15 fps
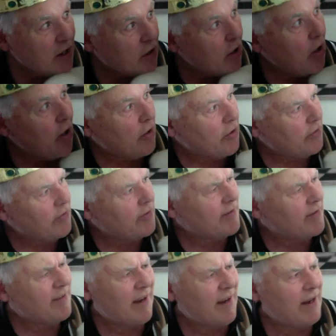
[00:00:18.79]
Curtis.
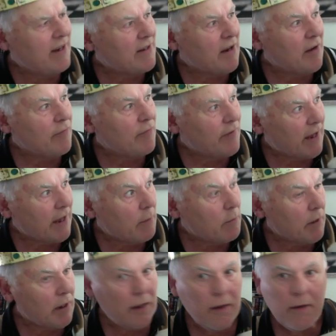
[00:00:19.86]
Teddy, don't forget
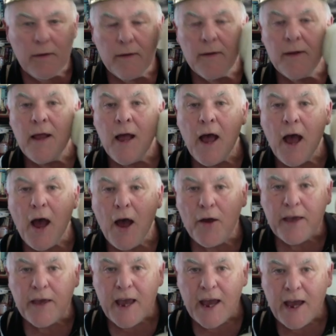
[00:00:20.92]
me.
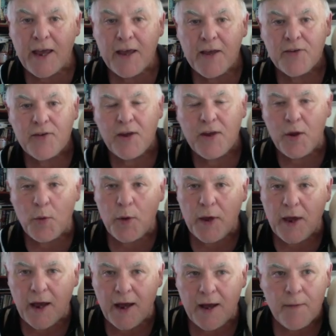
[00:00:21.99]
Okay, so here we
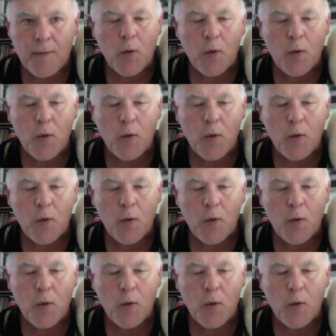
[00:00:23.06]
are.